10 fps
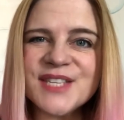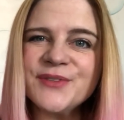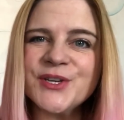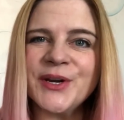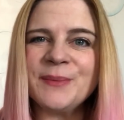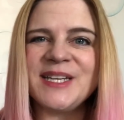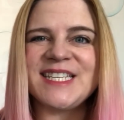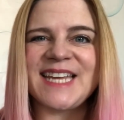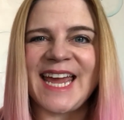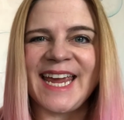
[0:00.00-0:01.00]
Thanks for joining me
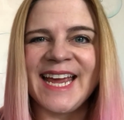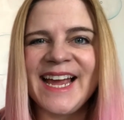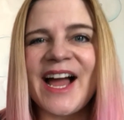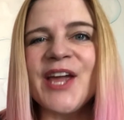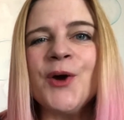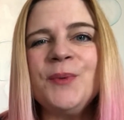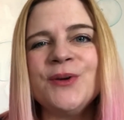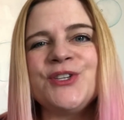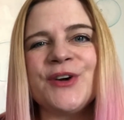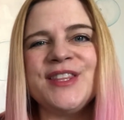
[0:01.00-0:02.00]
today. I hope
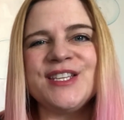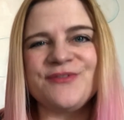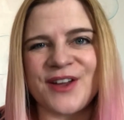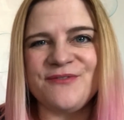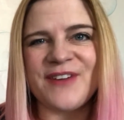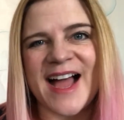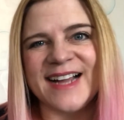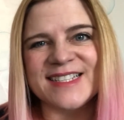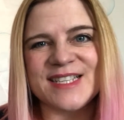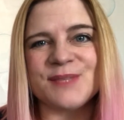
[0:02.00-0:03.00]
you enjoyed these fun
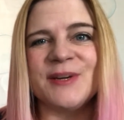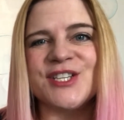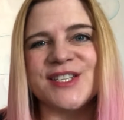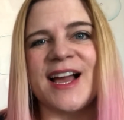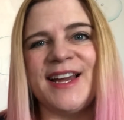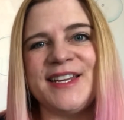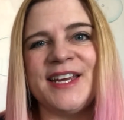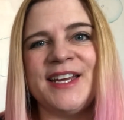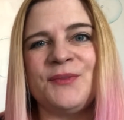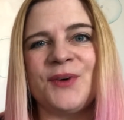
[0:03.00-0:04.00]
facts as much as I
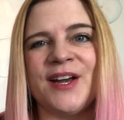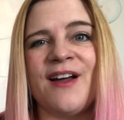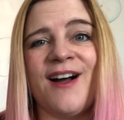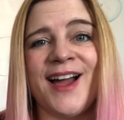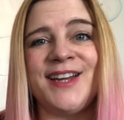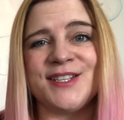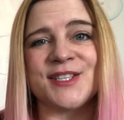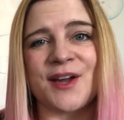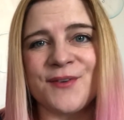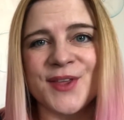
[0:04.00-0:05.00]
did when I
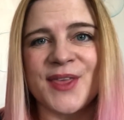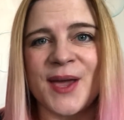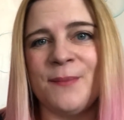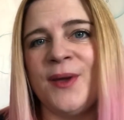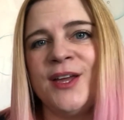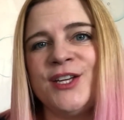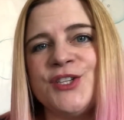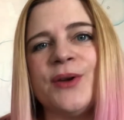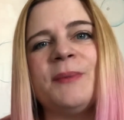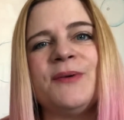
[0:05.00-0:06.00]
discovered them
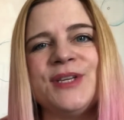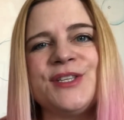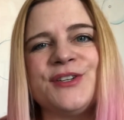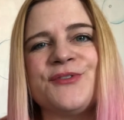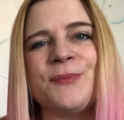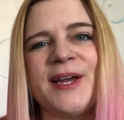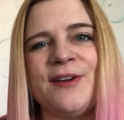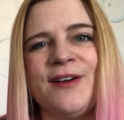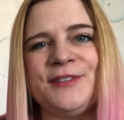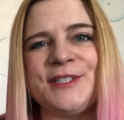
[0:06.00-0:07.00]
during my research for my
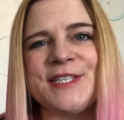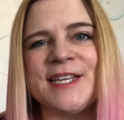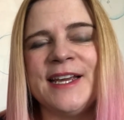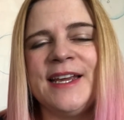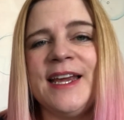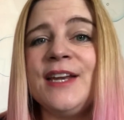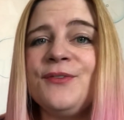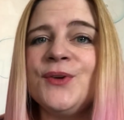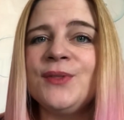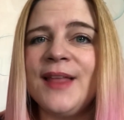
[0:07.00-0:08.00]
novels. And
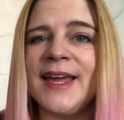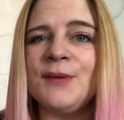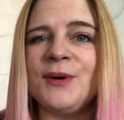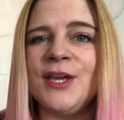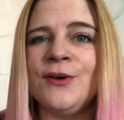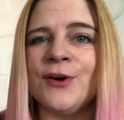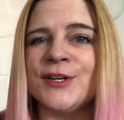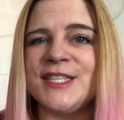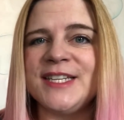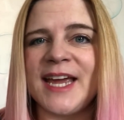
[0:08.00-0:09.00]
if you like what you
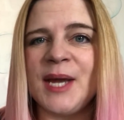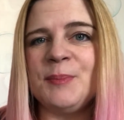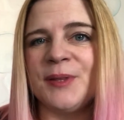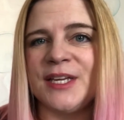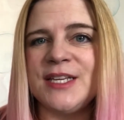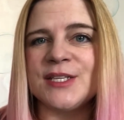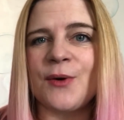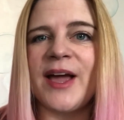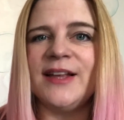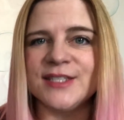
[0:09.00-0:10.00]
heard today, please
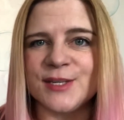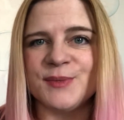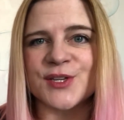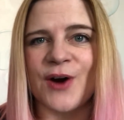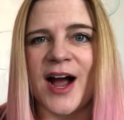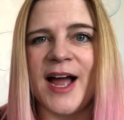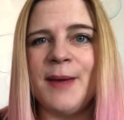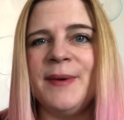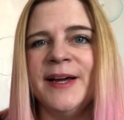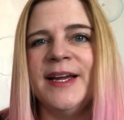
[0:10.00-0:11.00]
go ahead and
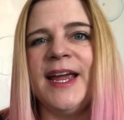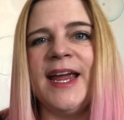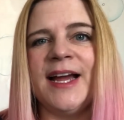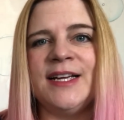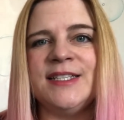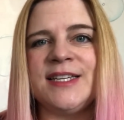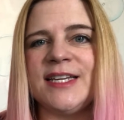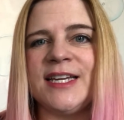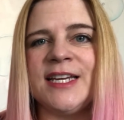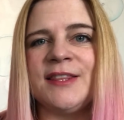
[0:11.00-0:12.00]
subscribe and
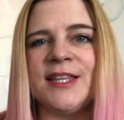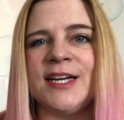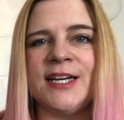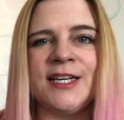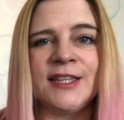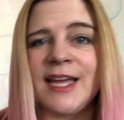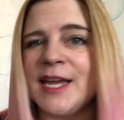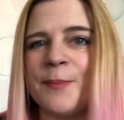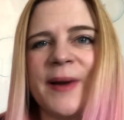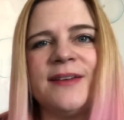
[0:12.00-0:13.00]
hit the
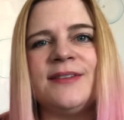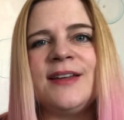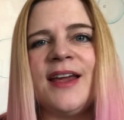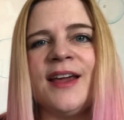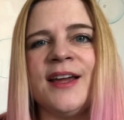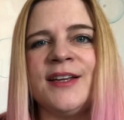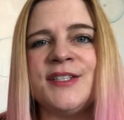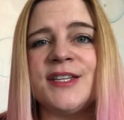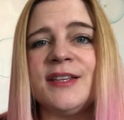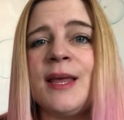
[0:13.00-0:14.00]
like button
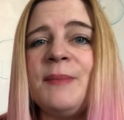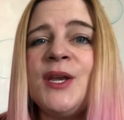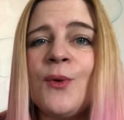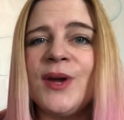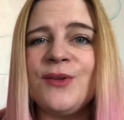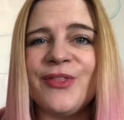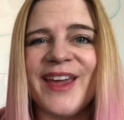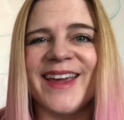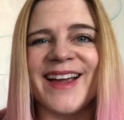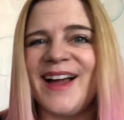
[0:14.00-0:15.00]
and let me know what you
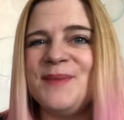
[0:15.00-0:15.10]
think.